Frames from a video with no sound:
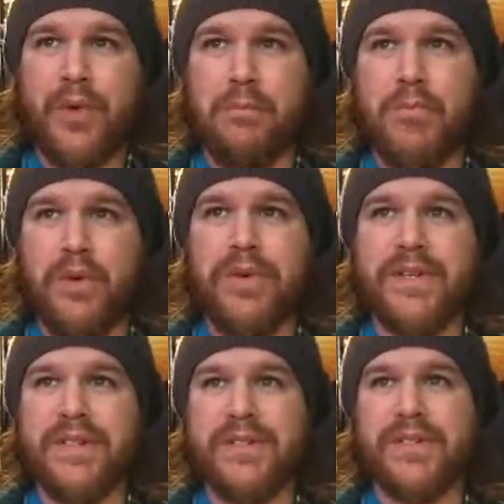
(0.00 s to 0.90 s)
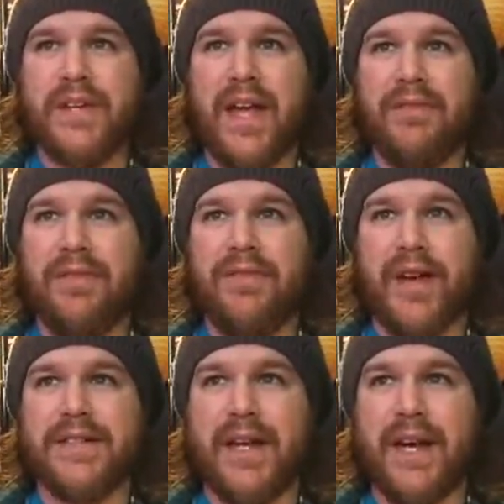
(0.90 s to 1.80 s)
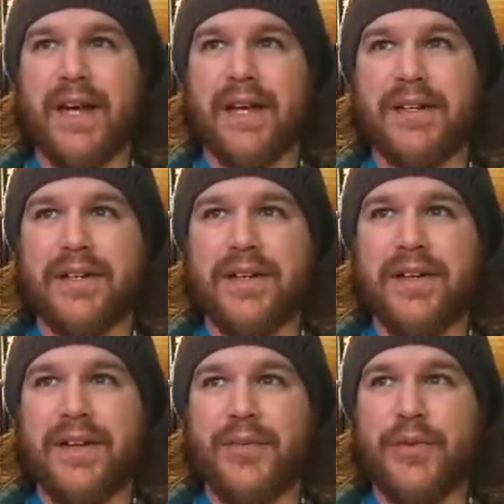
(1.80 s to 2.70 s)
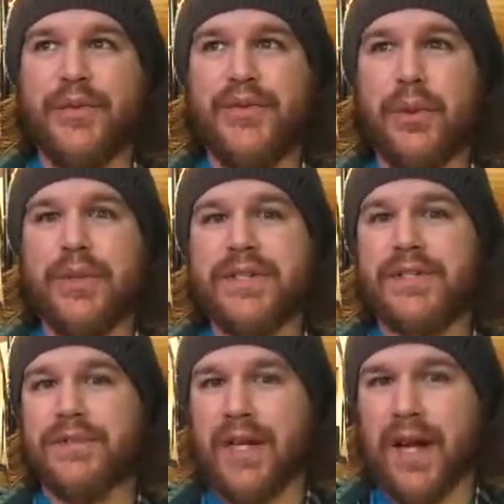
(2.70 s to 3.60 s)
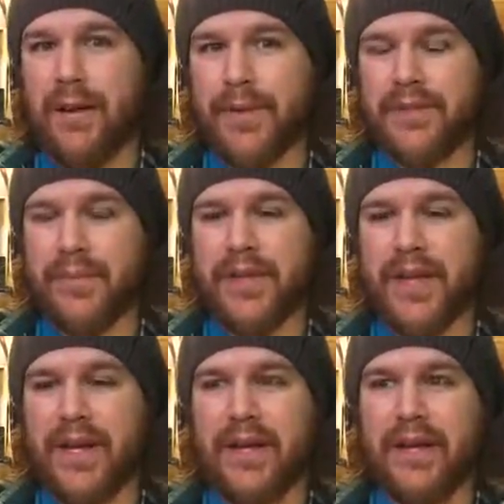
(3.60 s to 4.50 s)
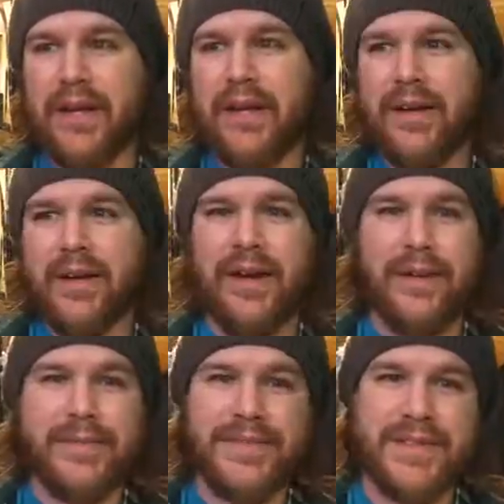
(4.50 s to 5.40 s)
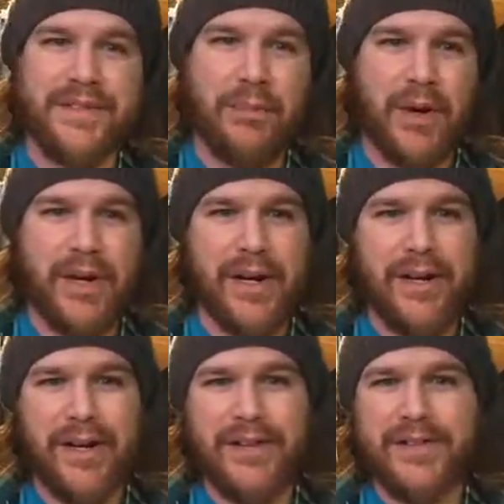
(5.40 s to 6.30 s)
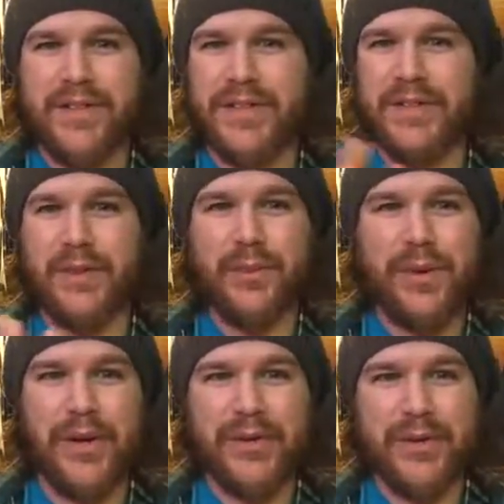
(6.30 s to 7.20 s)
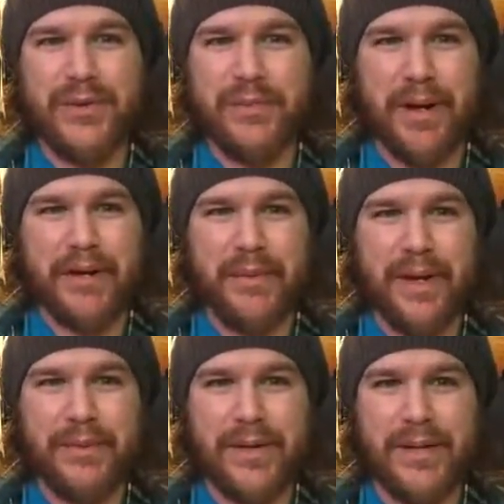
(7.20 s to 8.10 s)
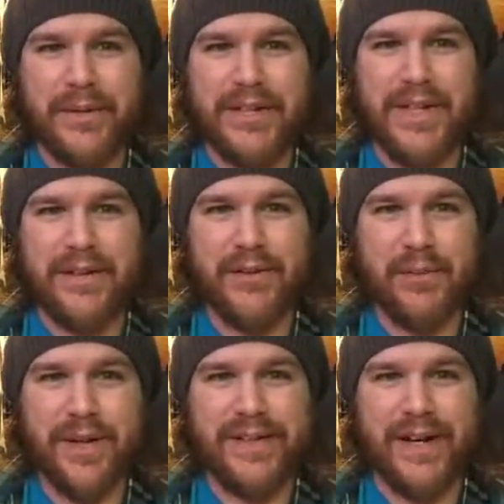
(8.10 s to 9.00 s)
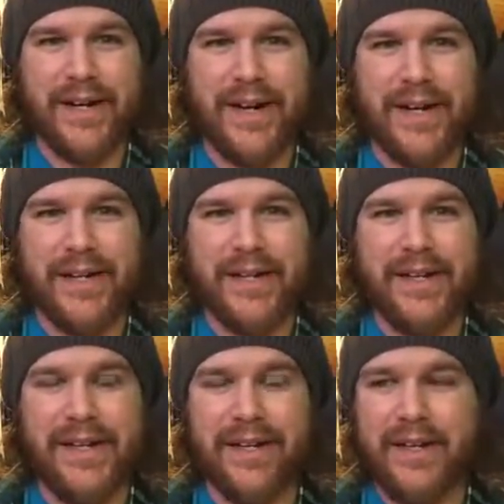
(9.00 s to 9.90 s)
movies necessarily have an effect on the stories of the comics, but like obviously it's marketing. And just like, we all knew Spider-Man when he was taken over by Doc Ock, he